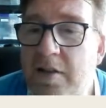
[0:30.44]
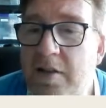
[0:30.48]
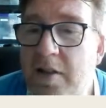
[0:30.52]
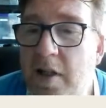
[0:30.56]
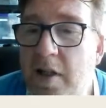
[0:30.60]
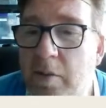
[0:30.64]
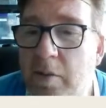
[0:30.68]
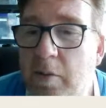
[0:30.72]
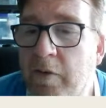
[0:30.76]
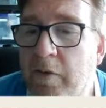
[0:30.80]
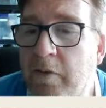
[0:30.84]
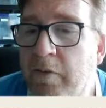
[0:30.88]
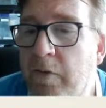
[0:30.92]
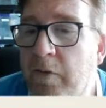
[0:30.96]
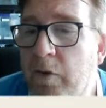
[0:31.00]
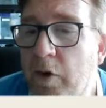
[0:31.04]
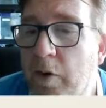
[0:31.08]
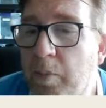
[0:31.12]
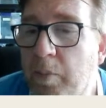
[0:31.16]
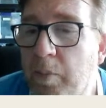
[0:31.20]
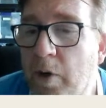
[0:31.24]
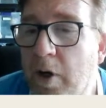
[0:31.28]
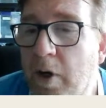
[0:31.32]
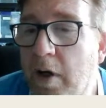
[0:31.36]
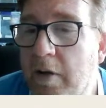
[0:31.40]
sell them for a
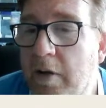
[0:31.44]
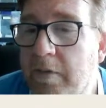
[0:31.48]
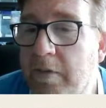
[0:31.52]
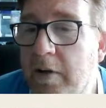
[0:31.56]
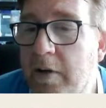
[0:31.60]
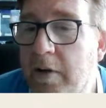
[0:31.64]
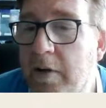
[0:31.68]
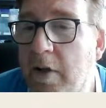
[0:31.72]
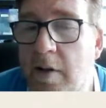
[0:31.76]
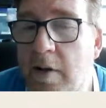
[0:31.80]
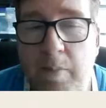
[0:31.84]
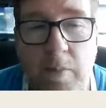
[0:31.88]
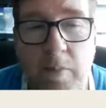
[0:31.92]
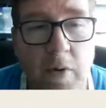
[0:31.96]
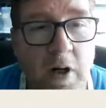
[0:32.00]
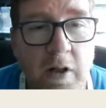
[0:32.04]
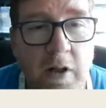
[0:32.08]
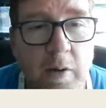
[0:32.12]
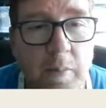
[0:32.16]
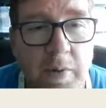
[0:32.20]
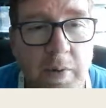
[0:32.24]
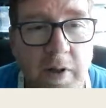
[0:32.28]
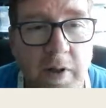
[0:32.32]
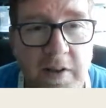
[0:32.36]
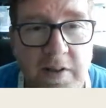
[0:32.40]
profit on
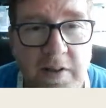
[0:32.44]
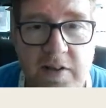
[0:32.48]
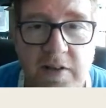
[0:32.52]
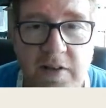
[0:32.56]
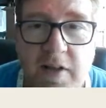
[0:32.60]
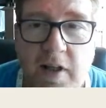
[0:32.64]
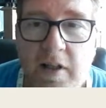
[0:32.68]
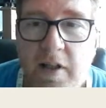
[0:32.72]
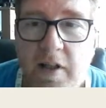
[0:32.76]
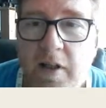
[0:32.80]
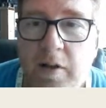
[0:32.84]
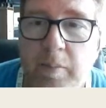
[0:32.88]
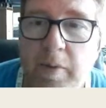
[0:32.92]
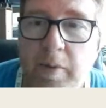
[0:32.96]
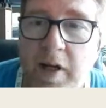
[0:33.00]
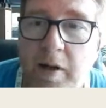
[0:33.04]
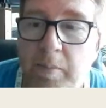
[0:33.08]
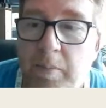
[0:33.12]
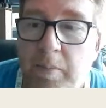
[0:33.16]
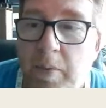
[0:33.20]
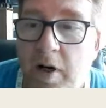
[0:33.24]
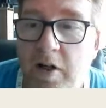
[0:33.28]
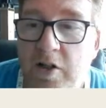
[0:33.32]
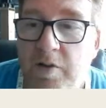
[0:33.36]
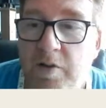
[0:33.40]
marketplaces like eBay
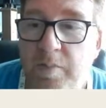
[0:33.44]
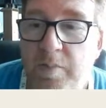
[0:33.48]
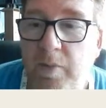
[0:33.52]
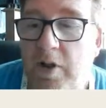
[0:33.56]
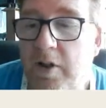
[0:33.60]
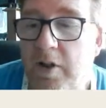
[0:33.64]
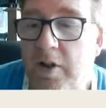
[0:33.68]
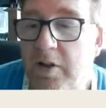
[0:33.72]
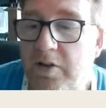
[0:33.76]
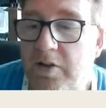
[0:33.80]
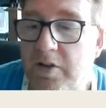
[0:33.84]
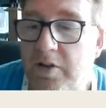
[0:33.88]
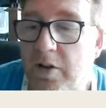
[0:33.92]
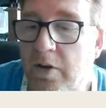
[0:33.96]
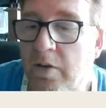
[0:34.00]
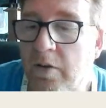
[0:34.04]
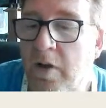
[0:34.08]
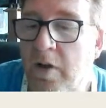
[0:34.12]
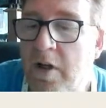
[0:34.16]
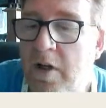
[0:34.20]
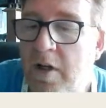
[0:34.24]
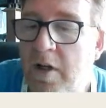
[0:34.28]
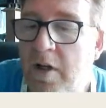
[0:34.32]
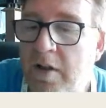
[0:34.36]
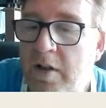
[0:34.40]
and Poshmark. So
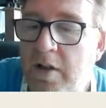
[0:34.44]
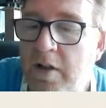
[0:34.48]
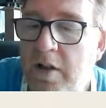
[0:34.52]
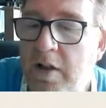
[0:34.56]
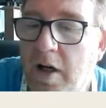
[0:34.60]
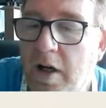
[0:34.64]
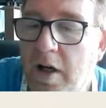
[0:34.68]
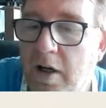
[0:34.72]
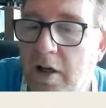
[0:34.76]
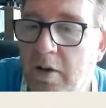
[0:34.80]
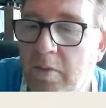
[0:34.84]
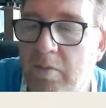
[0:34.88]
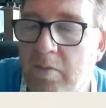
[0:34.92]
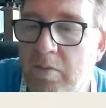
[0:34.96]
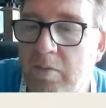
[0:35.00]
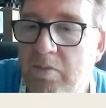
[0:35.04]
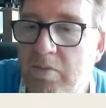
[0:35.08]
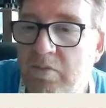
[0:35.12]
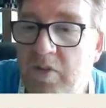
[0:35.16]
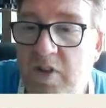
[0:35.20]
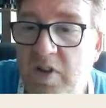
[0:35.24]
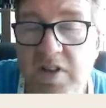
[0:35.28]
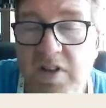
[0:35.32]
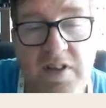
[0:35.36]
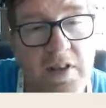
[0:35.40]

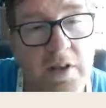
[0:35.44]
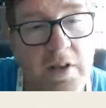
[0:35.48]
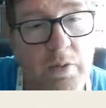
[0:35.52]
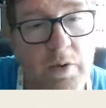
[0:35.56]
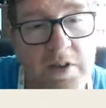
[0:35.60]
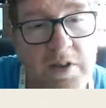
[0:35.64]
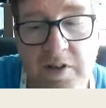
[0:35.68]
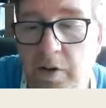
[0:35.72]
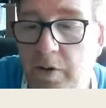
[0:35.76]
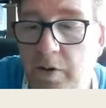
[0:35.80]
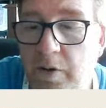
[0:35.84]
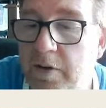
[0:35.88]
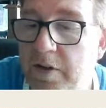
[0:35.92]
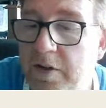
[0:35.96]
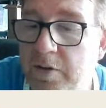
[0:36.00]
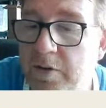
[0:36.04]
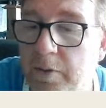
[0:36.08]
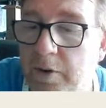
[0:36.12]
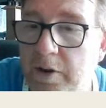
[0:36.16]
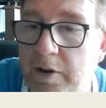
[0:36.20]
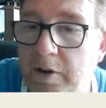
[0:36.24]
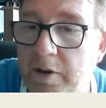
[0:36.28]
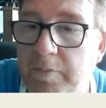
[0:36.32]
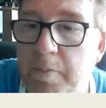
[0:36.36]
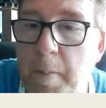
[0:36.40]
let's see what sold this
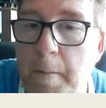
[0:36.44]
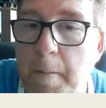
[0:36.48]
week.